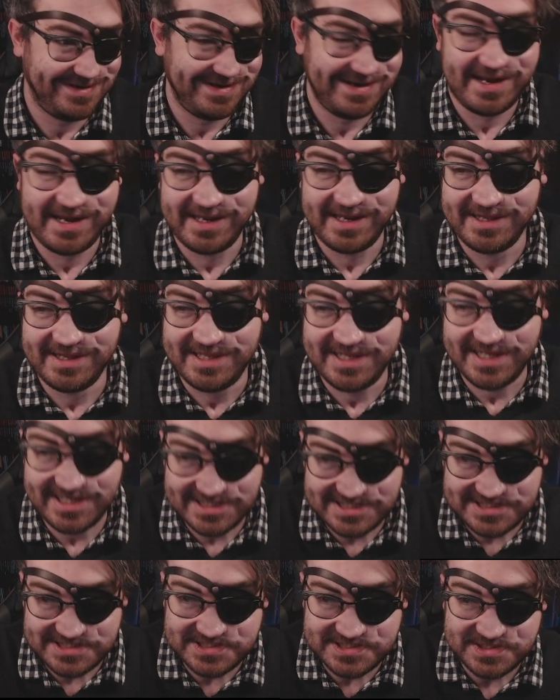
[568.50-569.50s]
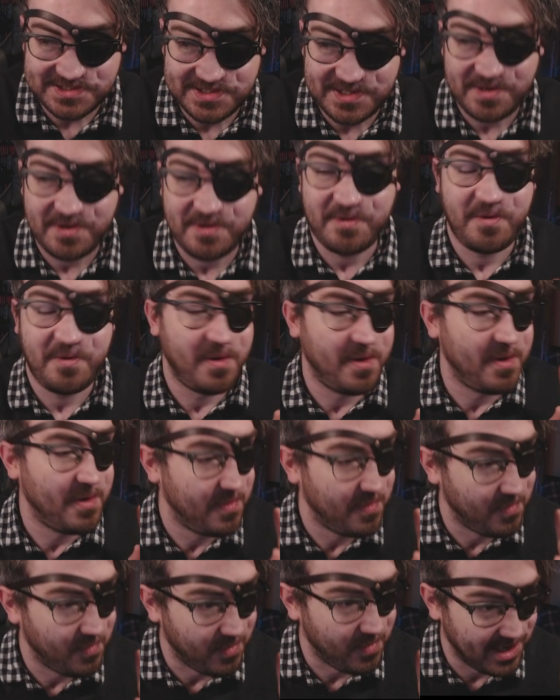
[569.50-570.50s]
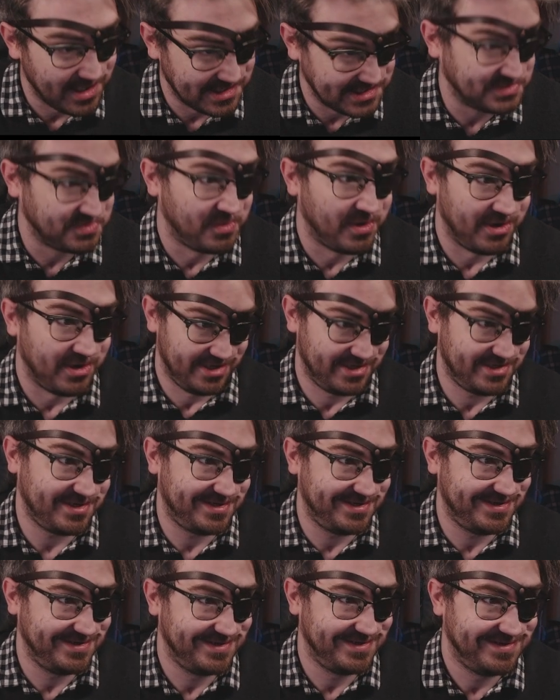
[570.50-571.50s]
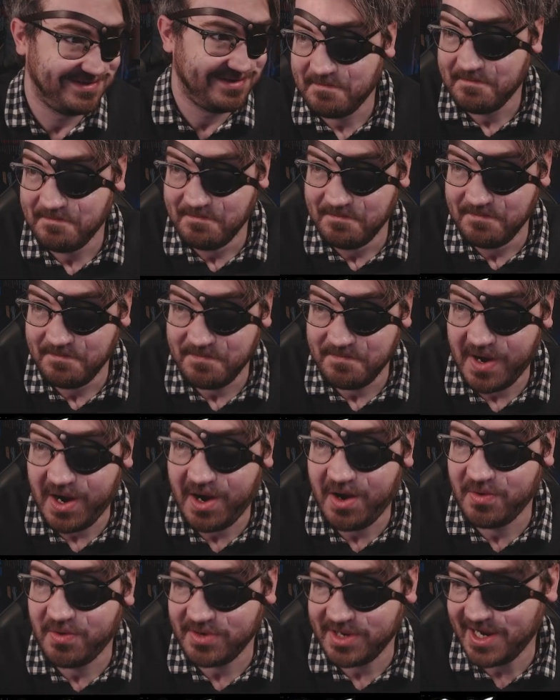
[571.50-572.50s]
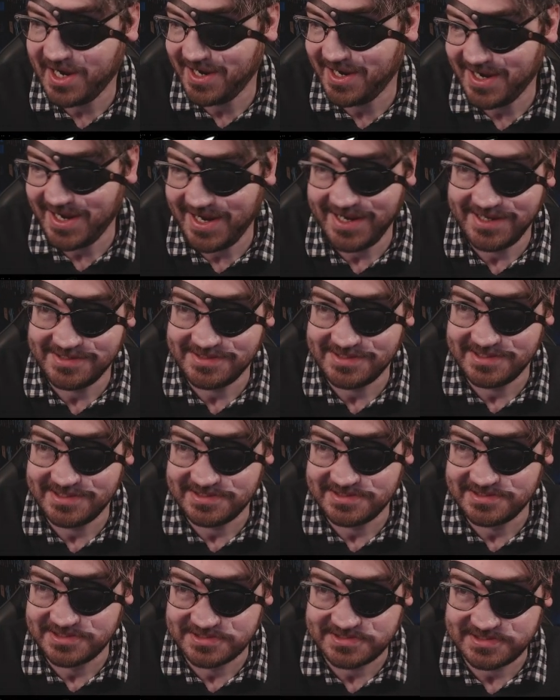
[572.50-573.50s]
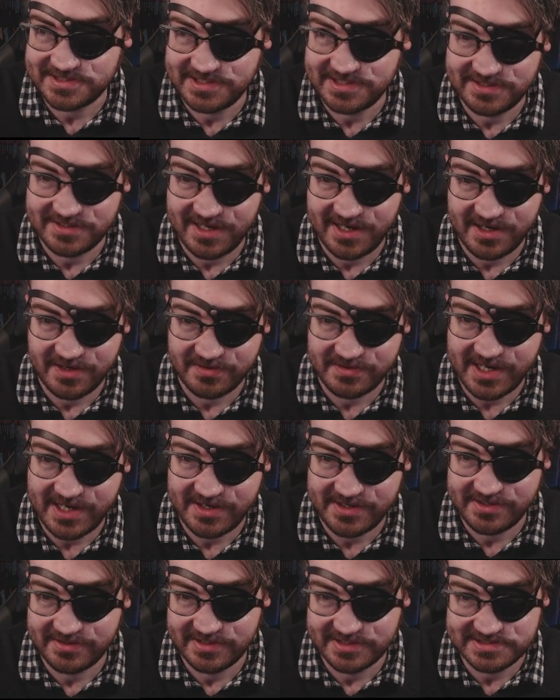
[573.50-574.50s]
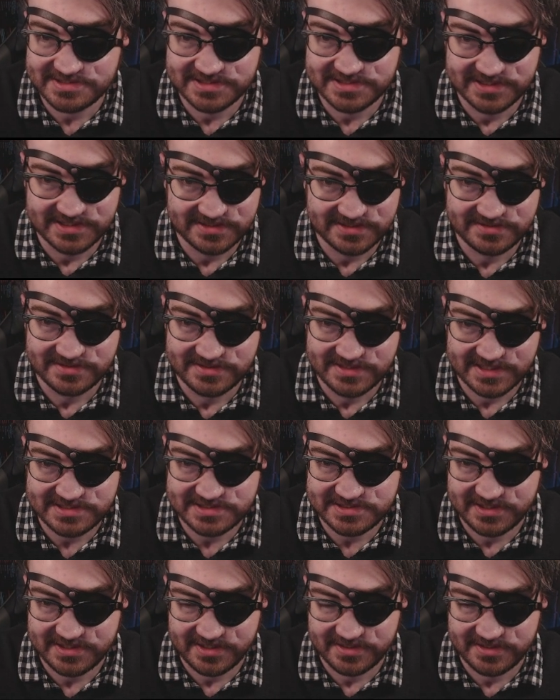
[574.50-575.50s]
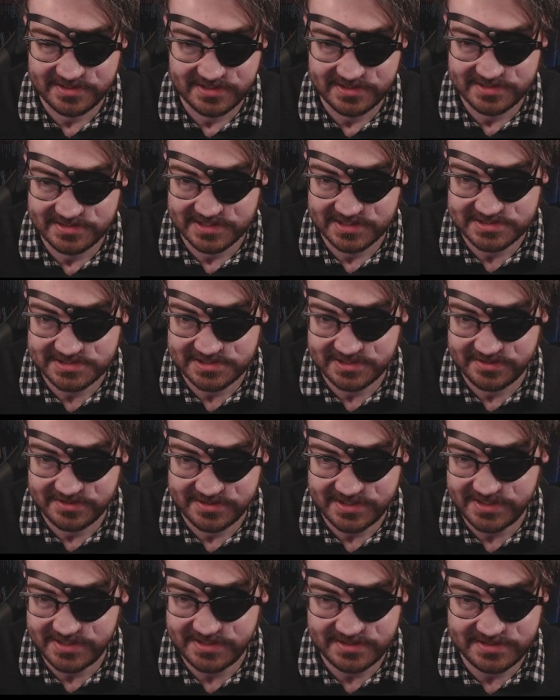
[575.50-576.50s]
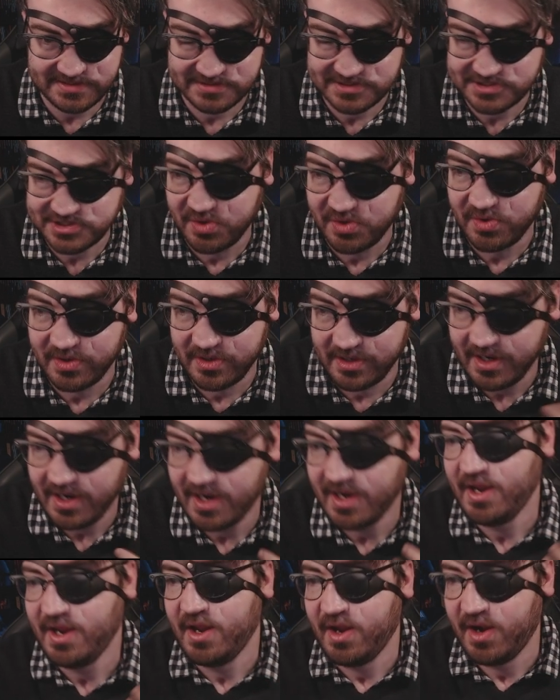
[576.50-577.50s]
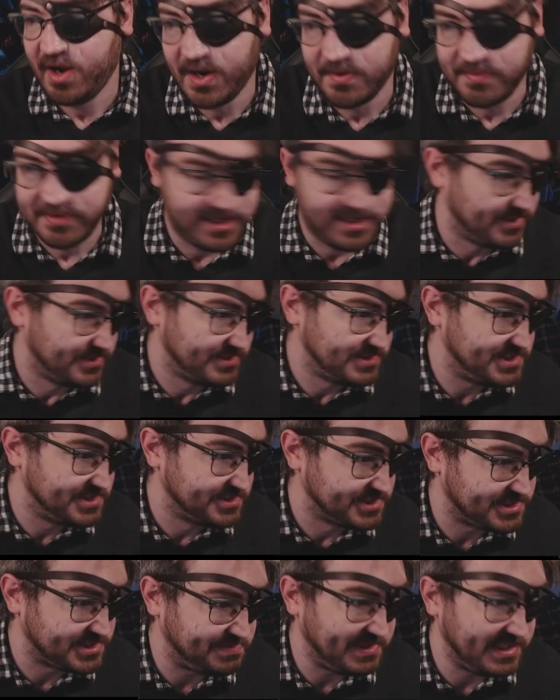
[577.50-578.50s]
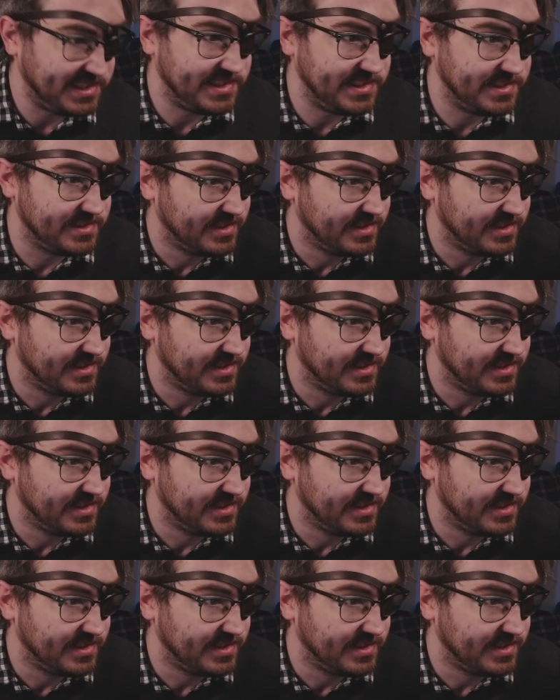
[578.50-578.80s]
This was work. Oh yeah, and it auto-calculates the dexterity score over here into your speed.